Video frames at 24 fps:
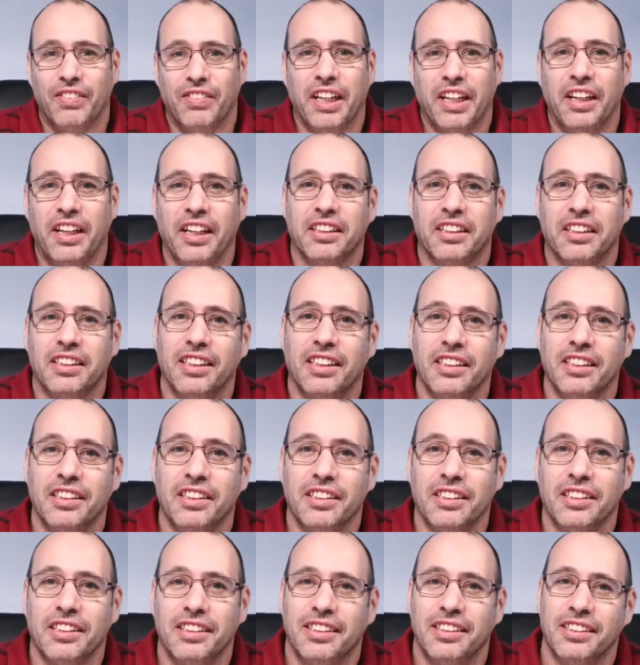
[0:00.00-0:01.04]
may hit
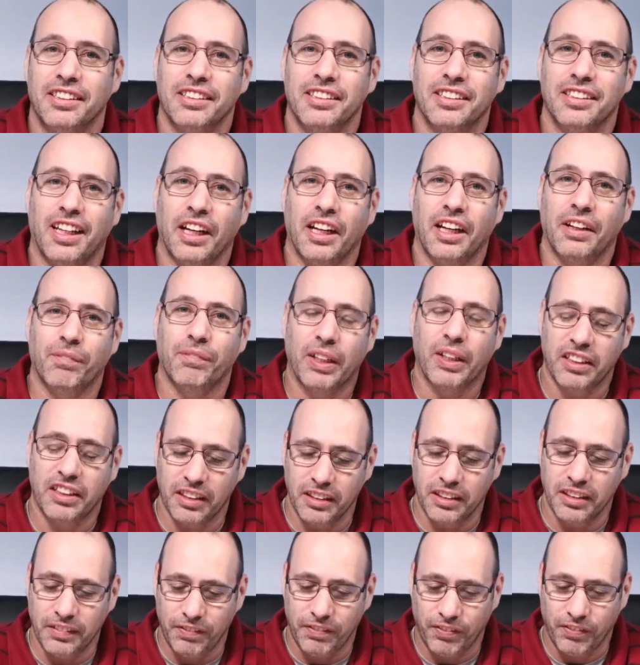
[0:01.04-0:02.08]
the like
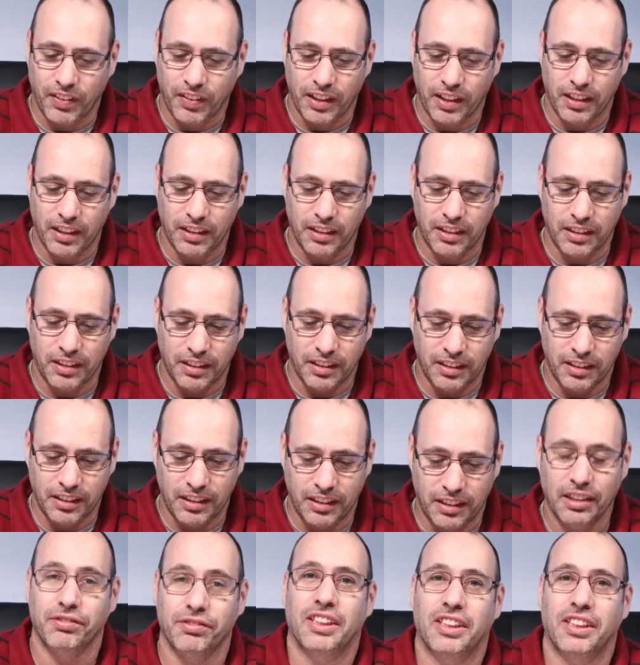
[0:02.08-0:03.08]
button and